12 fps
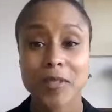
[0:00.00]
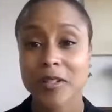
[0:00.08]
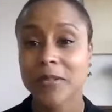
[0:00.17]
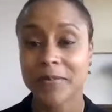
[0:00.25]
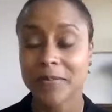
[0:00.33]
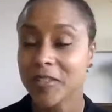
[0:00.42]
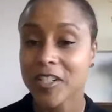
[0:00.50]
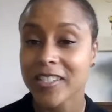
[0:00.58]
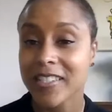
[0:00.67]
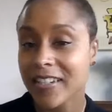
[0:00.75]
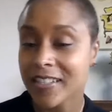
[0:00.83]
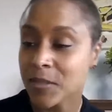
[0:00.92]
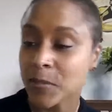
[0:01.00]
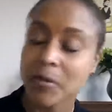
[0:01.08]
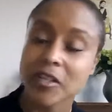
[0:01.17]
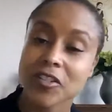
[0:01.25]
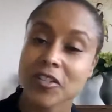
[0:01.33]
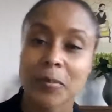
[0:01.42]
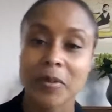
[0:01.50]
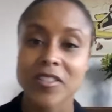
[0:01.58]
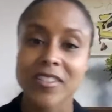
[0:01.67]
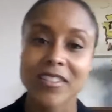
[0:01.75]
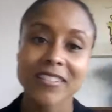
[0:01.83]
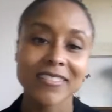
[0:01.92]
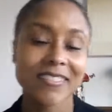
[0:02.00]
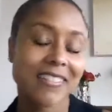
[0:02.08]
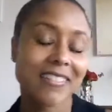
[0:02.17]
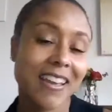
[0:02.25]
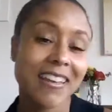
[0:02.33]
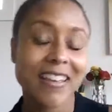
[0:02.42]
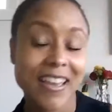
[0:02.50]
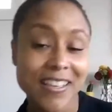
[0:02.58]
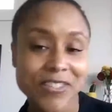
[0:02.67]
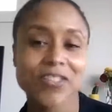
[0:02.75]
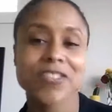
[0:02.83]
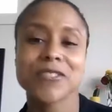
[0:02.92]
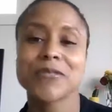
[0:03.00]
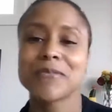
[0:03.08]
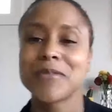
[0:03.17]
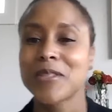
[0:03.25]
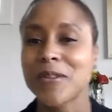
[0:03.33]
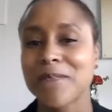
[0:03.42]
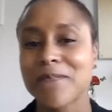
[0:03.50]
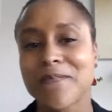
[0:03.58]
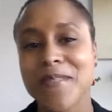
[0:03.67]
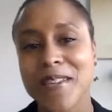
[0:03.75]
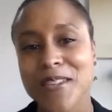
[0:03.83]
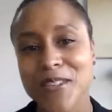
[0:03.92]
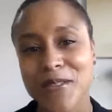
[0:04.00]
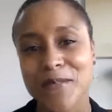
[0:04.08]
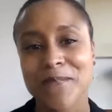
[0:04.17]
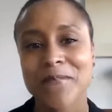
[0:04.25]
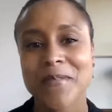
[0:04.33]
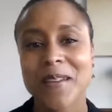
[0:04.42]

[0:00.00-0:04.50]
so. She's an inspirational person, as are you. So thank you.